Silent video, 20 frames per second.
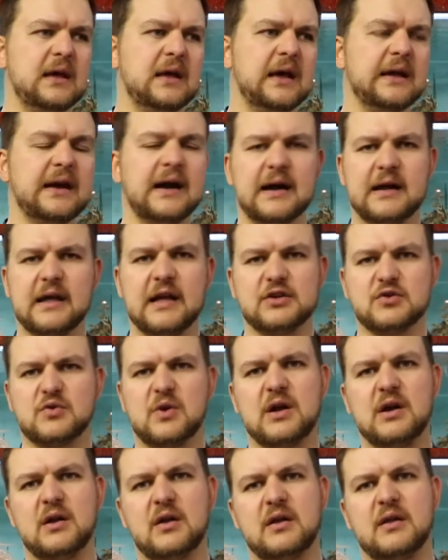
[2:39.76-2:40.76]
and I catch
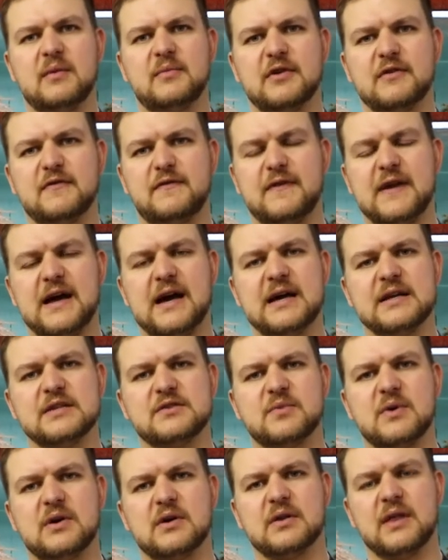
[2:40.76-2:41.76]
quite a lot of them on fly
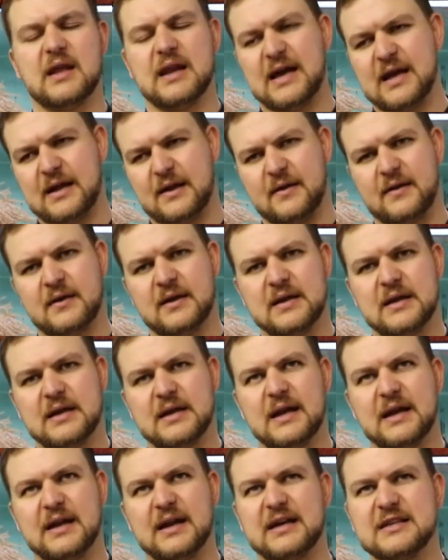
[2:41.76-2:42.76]
as well. They're like
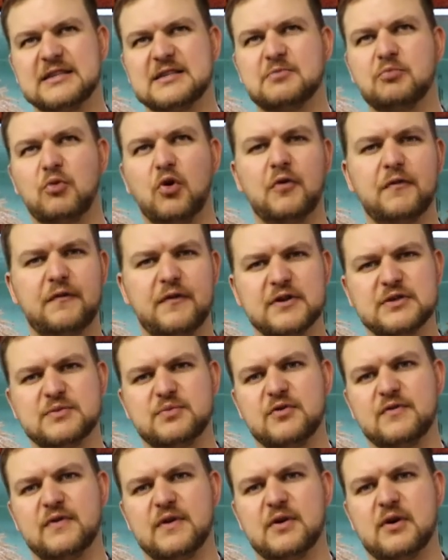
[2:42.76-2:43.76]
a nice small
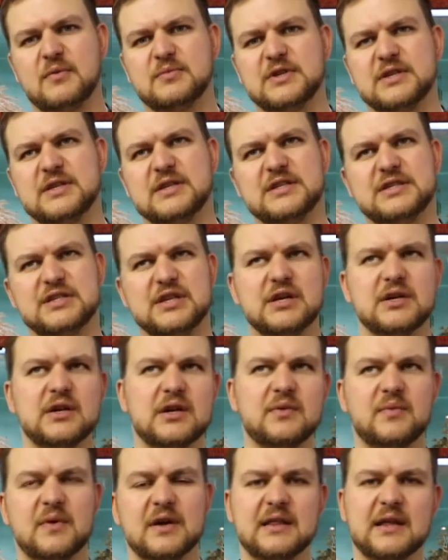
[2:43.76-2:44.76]
fast moving object is
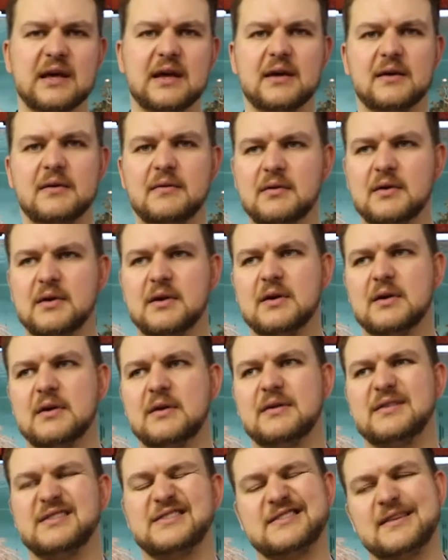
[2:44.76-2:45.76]
generally where they
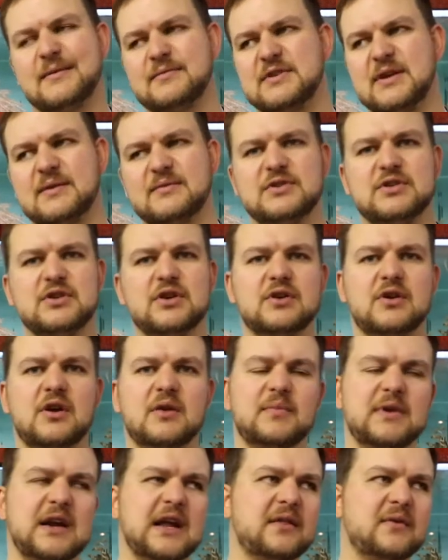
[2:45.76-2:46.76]
sometimes turn
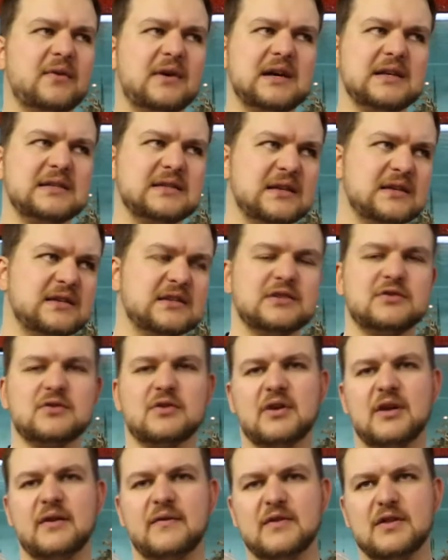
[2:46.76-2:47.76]
on, but otherwise they just
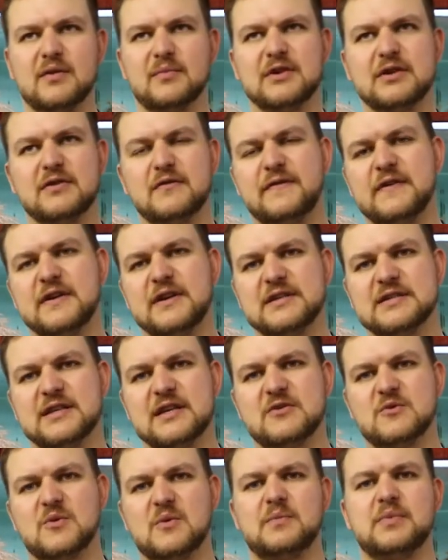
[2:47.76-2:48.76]
sort of give you the middle fin as
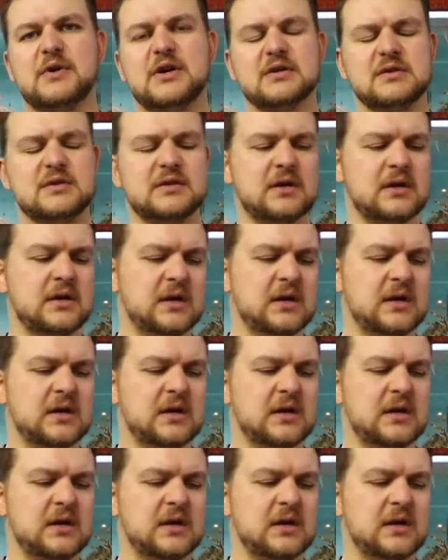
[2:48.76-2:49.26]
they swim past.